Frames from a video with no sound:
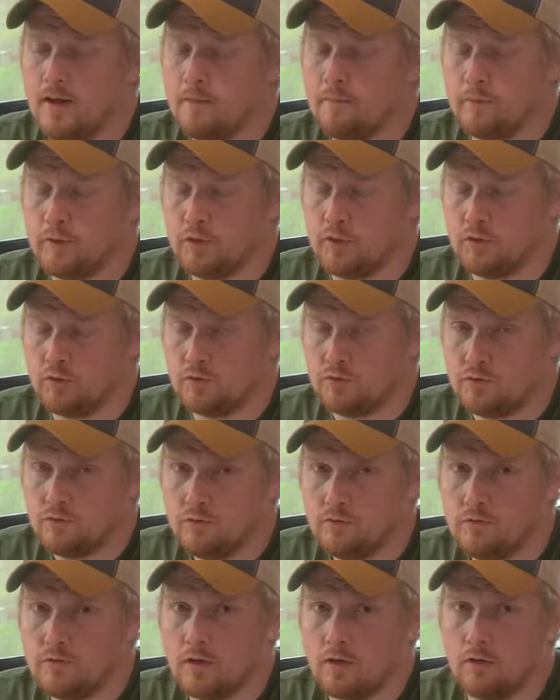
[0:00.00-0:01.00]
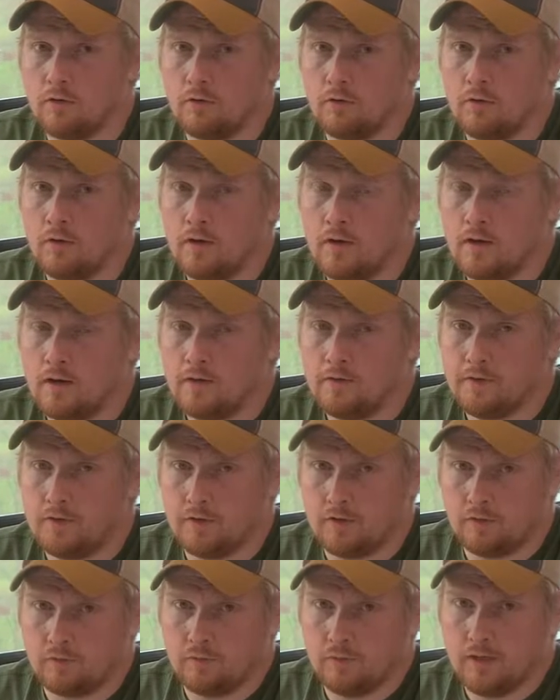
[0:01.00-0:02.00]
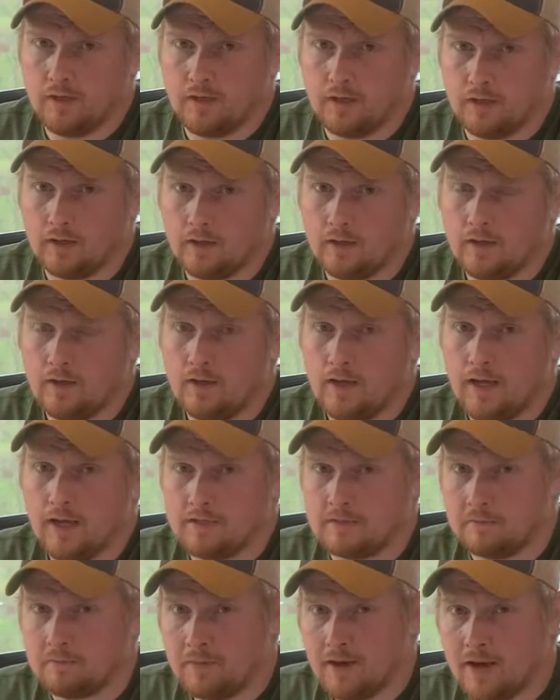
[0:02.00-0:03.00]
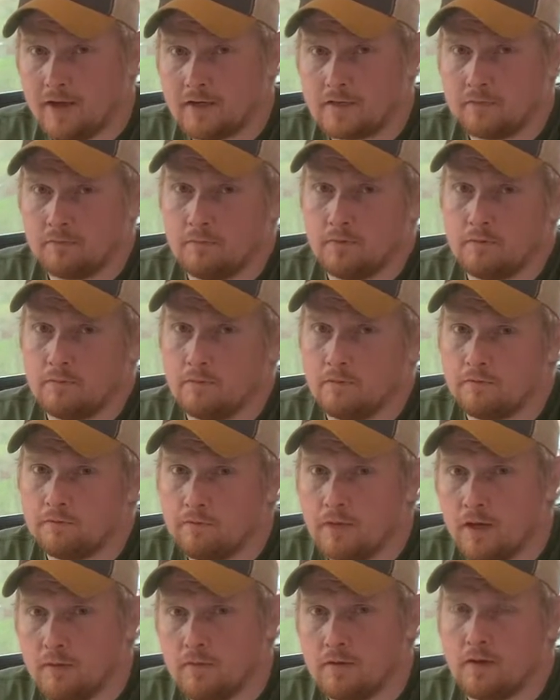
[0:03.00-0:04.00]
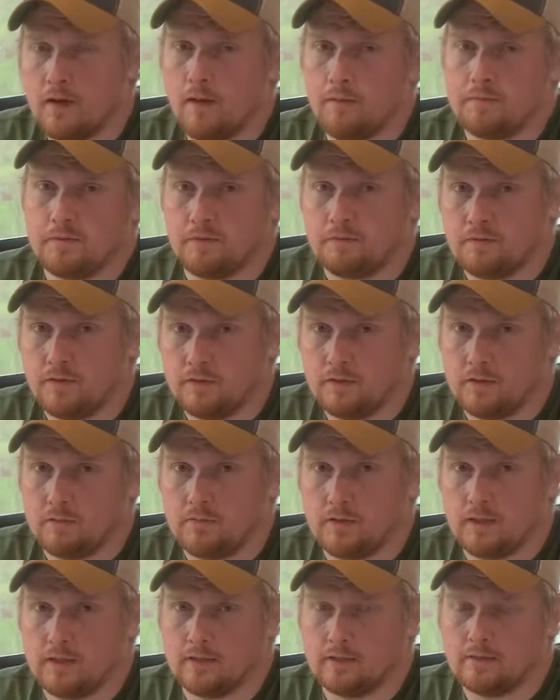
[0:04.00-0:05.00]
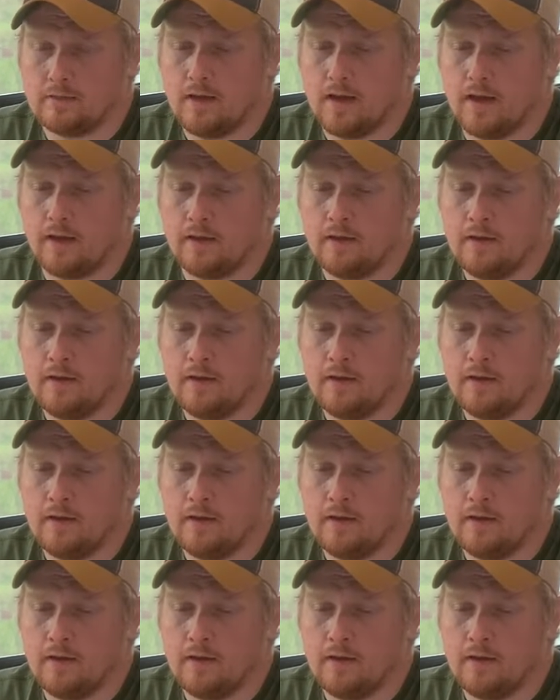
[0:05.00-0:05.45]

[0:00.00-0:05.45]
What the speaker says: but you do know that your rig has a maximum of maybe up to 50 psi.